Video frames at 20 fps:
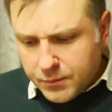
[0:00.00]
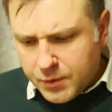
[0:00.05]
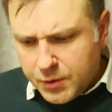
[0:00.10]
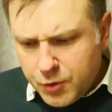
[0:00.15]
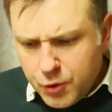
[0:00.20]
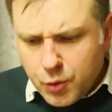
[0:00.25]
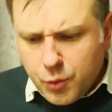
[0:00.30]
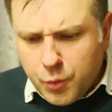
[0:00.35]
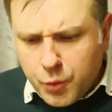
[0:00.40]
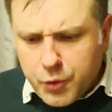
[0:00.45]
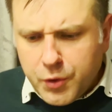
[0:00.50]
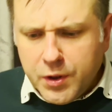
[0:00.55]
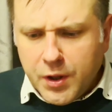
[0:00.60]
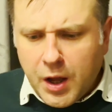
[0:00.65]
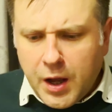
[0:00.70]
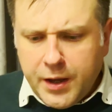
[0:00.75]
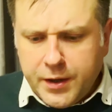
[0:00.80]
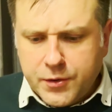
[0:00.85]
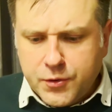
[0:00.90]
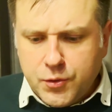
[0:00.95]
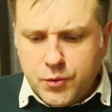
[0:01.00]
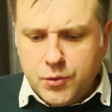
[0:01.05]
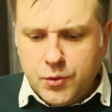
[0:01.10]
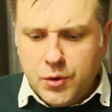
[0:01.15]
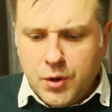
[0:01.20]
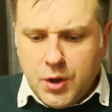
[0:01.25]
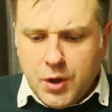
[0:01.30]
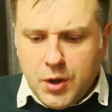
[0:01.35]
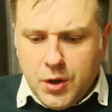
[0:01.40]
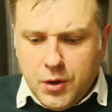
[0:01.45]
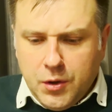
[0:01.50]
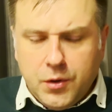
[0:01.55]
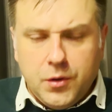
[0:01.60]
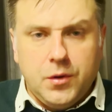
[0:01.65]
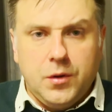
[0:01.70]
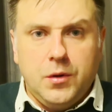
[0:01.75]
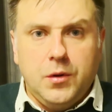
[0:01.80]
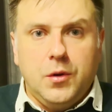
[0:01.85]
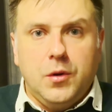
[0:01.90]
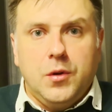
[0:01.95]
you would like to
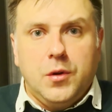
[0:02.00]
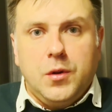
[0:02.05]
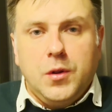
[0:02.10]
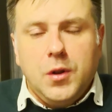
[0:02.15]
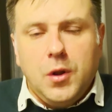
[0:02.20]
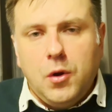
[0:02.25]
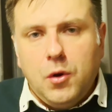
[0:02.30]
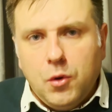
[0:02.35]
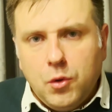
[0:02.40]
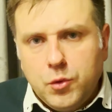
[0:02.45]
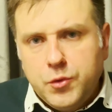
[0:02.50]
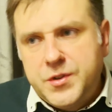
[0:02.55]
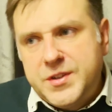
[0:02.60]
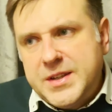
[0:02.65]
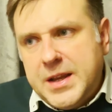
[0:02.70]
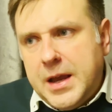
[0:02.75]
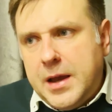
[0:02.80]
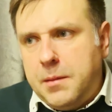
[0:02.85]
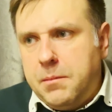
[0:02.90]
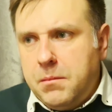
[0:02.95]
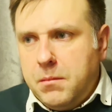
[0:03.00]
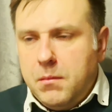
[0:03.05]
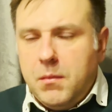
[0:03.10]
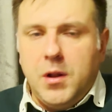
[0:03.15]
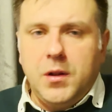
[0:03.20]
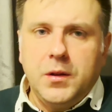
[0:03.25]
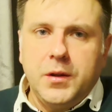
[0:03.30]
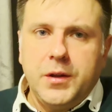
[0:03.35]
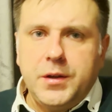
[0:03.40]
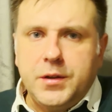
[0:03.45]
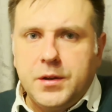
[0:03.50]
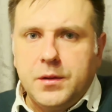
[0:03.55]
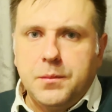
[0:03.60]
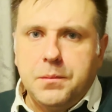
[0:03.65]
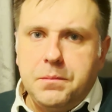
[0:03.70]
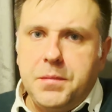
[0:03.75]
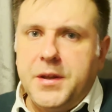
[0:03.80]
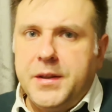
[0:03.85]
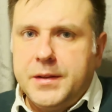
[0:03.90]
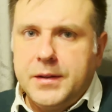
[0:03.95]
load them a little
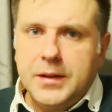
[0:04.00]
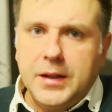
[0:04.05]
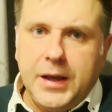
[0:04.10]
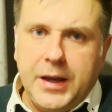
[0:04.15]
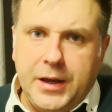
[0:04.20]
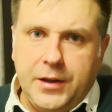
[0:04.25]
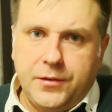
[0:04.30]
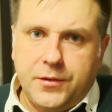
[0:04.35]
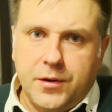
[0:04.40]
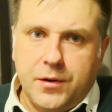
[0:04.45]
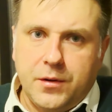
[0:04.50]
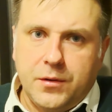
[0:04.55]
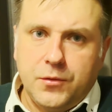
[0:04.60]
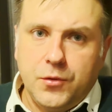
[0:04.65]
bit later.